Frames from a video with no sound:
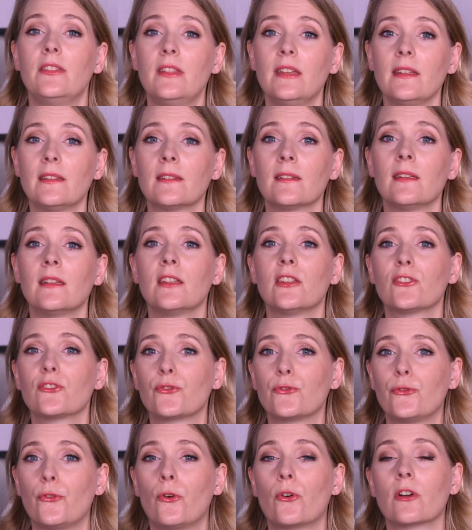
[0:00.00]
This
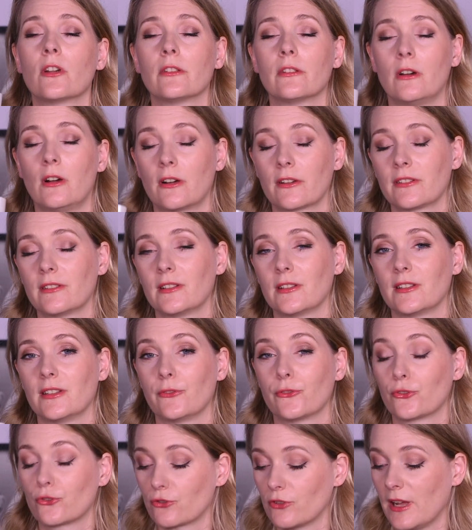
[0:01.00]
is for
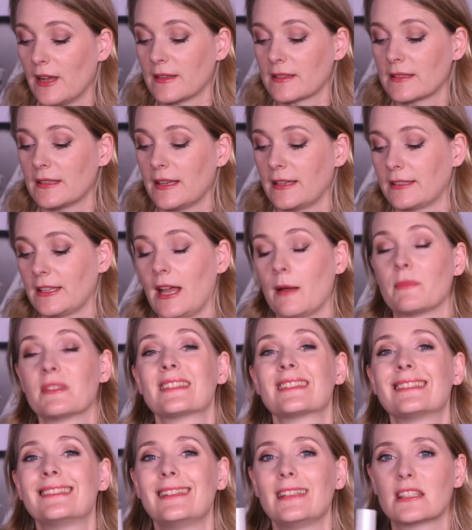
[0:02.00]
oxidative stress that
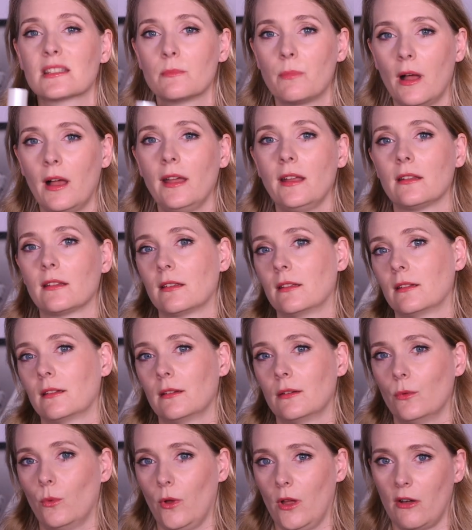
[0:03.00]
happens despite
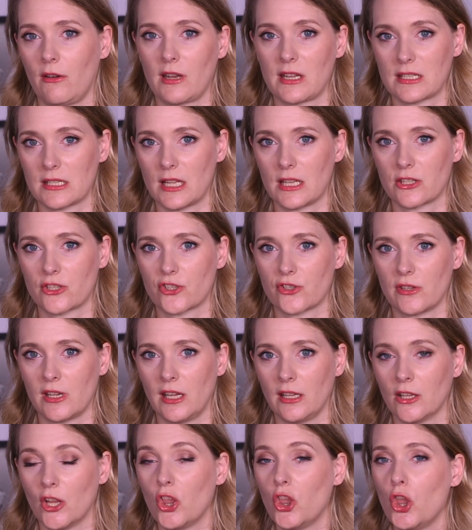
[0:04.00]
wearing
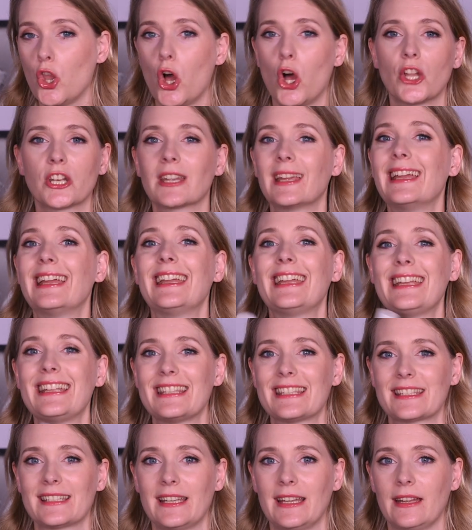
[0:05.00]
sunscreen, not
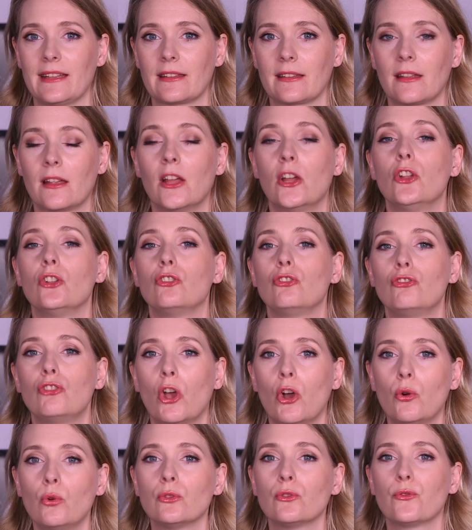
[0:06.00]
instead.
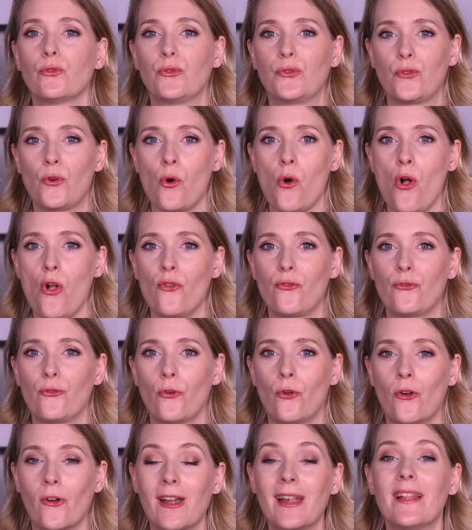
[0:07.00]
Don't fall
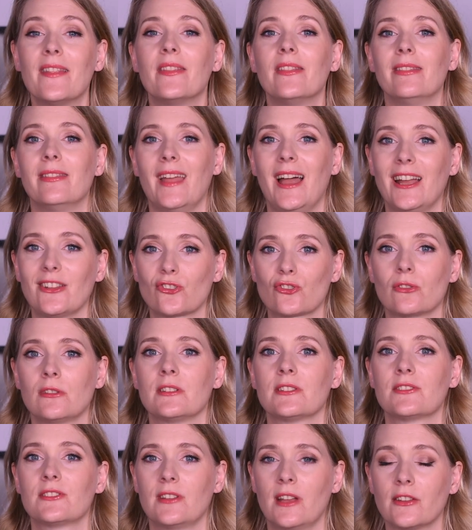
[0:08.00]
for
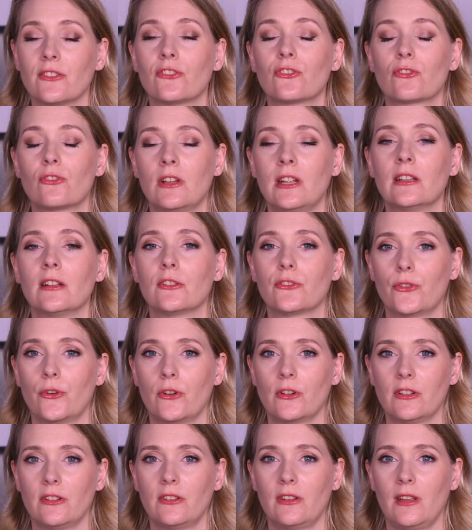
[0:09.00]
natural sunscreen
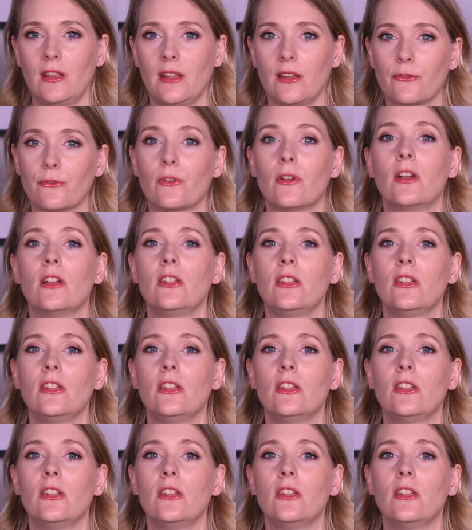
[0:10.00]
alternative.